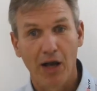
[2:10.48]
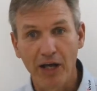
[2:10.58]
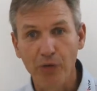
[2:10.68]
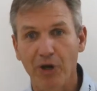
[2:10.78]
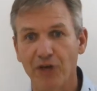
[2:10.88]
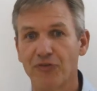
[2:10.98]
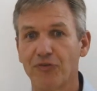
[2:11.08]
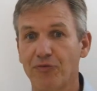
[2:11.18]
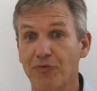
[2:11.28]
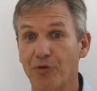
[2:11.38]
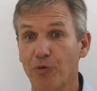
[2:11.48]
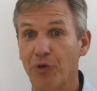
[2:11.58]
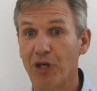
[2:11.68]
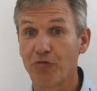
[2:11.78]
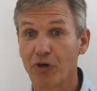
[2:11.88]
Likewise,
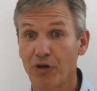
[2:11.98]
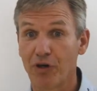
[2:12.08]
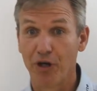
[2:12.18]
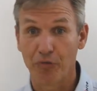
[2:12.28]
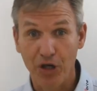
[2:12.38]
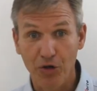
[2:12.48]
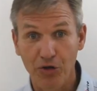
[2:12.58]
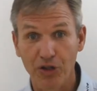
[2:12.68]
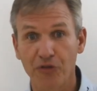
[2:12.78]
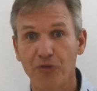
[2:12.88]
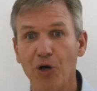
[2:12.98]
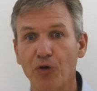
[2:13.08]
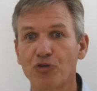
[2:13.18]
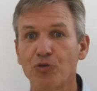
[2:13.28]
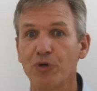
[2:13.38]
whenever a record is
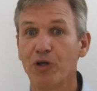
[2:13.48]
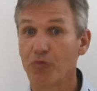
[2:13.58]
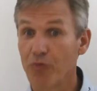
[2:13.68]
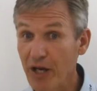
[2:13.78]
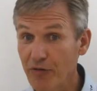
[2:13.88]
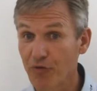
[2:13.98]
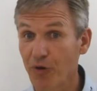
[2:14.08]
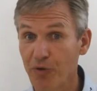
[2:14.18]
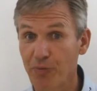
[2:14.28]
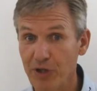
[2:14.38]
about to be read from the